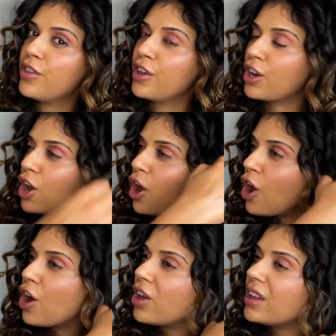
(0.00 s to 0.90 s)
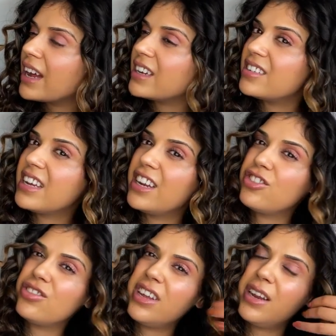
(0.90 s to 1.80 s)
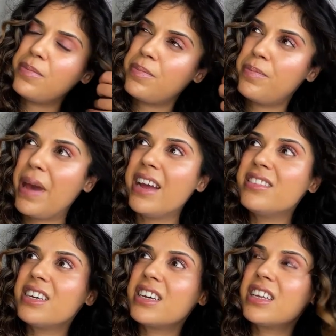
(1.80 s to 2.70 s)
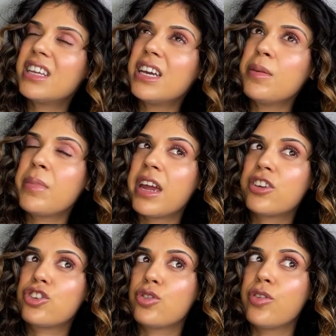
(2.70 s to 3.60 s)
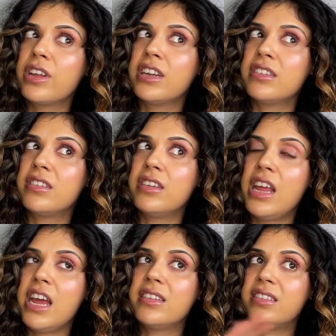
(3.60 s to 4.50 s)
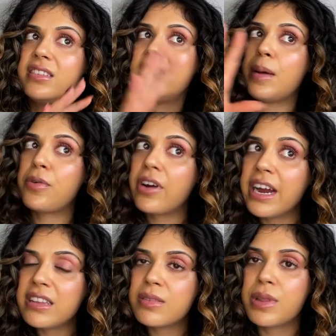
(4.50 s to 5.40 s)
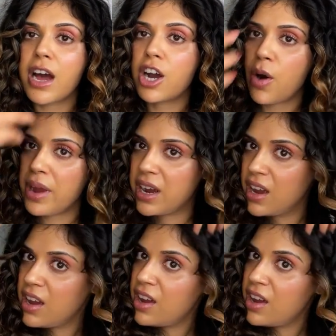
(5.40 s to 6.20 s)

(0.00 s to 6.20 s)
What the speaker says: the curl, and it basically makes sure that it separates without going